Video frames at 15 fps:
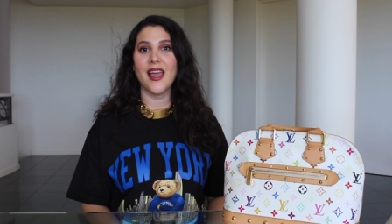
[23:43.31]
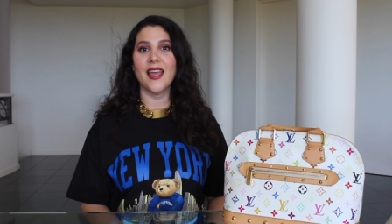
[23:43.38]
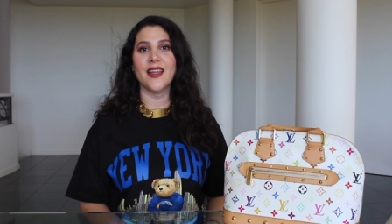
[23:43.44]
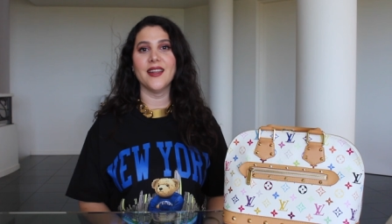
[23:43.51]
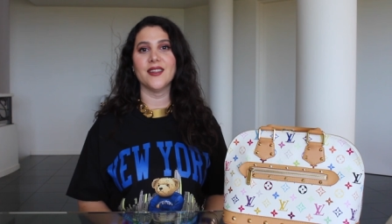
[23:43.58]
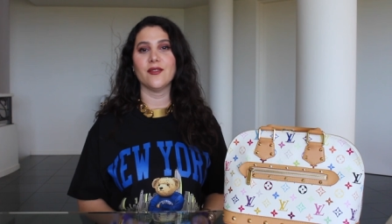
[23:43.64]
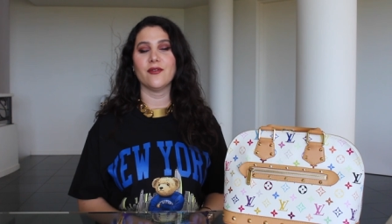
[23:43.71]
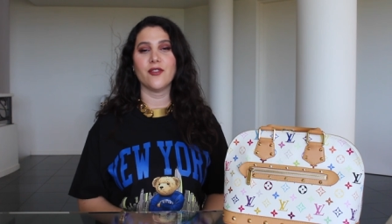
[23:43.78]

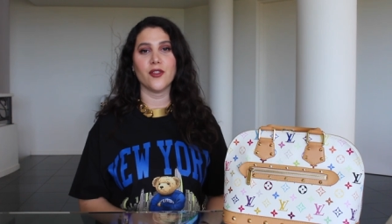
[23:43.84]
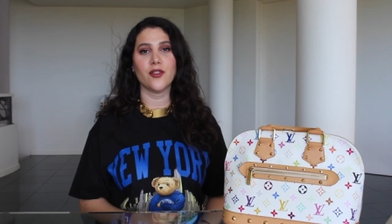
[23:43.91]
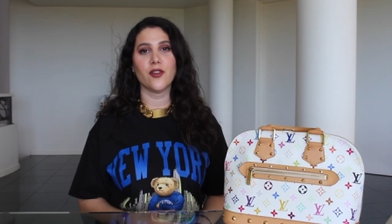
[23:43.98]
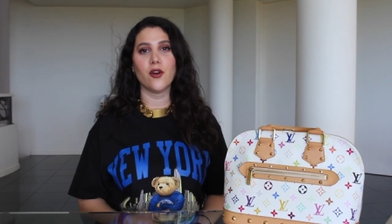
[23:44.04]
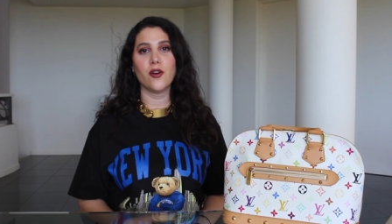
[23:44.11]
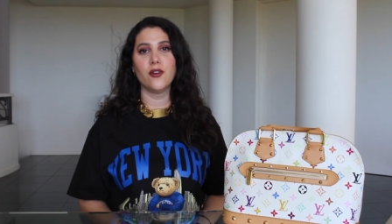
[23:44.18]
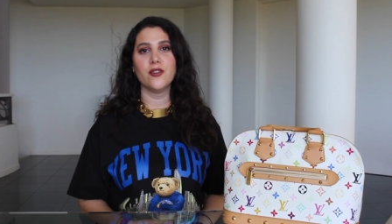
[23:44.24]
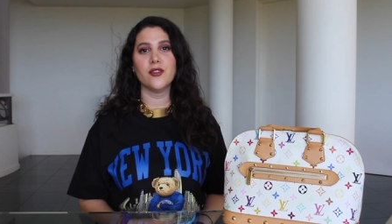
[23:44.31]
And for
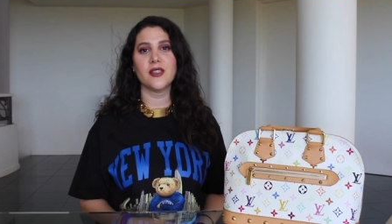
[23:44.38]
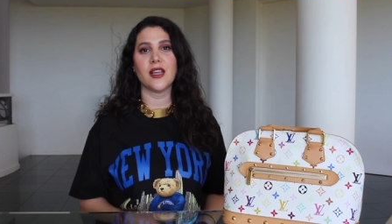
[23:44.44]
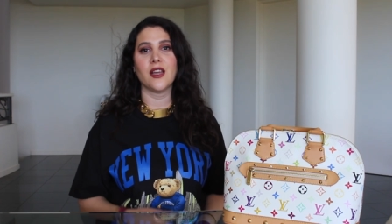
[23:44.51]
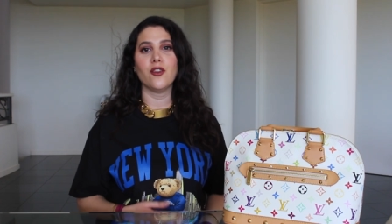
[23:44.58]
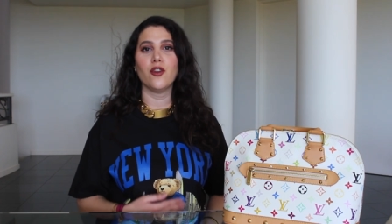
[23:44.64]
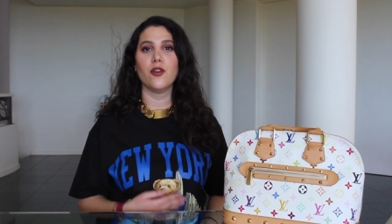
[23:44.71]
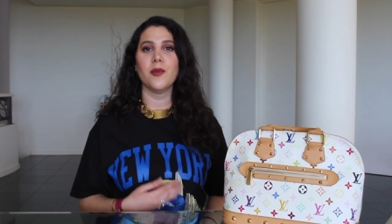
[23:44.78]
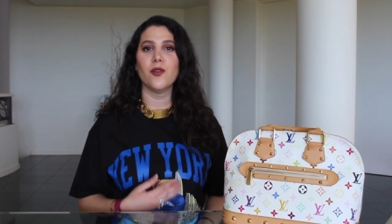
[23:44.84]
those
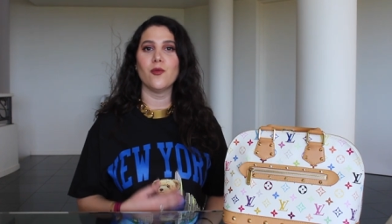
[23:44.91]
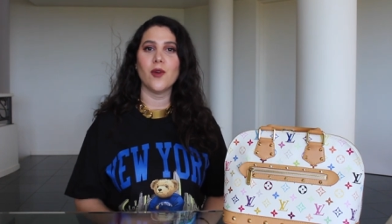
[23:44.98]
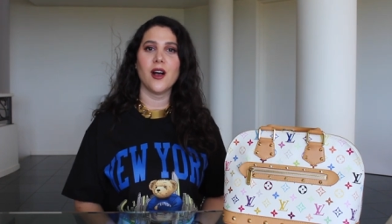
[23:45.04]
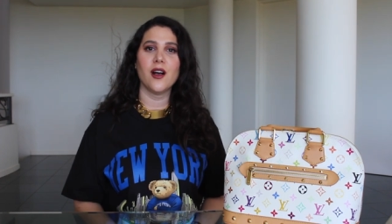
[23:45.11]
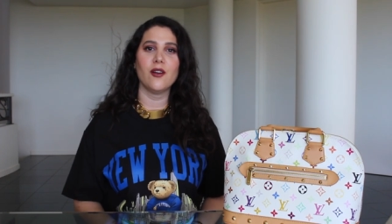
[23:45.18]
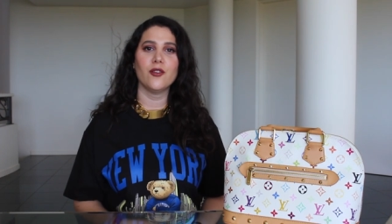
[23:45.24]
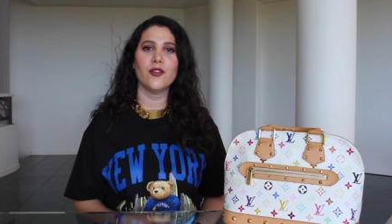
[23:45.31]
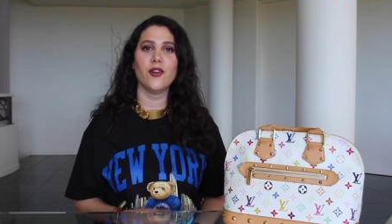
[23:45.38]
that know me well,